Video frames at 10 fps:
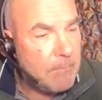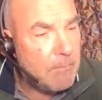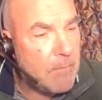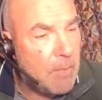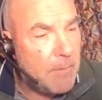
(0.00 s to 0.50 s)

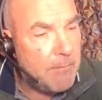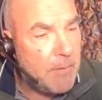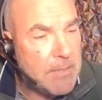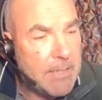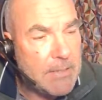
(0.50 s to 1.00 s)
couple of
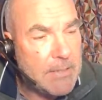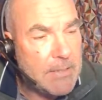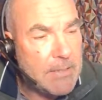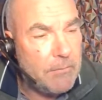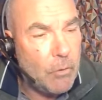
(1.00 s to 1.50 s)
updates
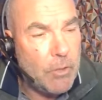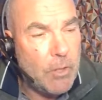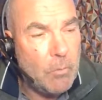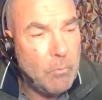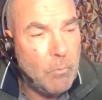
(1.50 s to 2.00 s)
for
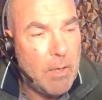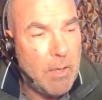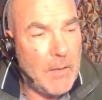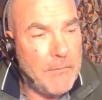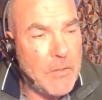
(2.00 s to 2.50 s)
you.
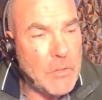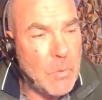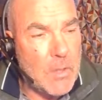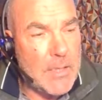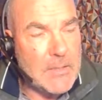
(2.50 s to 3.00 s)
Uh, first
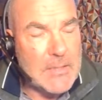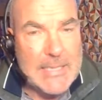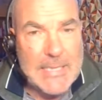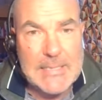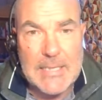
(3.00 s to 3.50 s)
one is
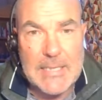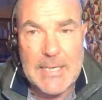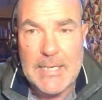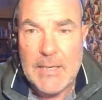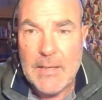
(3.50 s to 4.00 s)

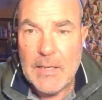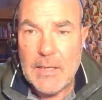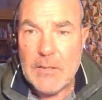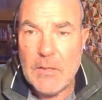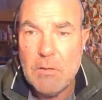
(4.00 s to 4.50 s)
yesterday,
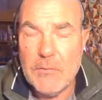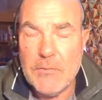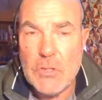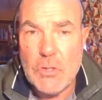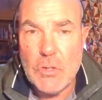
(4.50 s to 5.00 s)
don't know if you
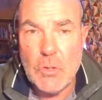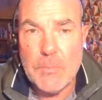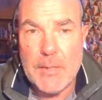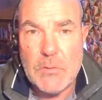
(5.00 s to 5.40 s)
saw, but there was a